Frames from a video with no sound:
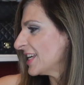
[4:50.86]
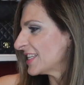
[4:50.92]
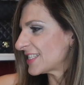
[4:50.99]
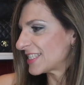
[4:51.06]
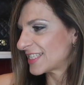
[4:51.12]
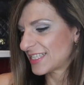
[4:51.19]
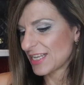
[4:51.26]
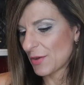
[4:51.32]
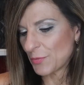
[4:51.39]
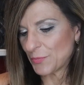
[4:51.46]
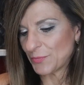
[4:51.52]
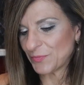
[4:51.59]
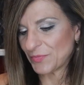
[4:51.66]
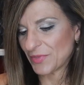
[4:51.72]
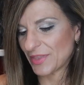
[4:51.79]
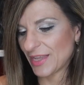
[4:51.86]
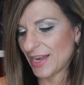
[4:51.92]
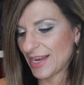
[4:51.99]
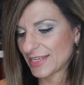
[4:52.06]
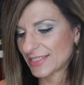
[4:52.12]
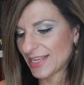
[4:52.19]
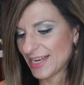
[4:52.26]
So, the
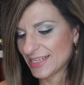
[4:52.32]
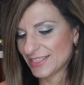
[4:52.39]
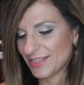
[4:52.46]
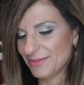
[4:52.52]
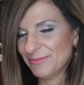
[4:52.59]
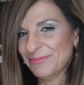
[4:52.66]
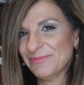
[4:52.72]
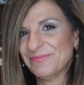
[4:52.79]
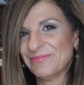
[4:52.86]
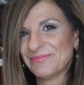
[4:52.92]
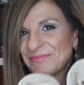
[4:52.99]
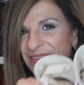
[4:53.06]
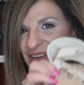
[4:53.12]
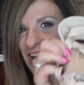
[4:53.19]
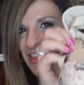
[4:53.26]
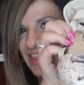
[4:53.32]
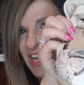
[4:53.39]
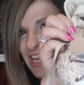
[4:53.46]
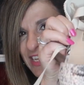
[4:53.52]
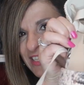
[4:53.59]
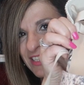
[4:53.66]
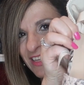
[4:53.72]
next item are
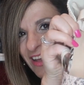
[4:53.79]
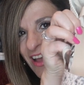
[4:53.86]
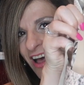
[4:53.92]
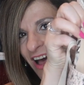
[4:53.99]
these.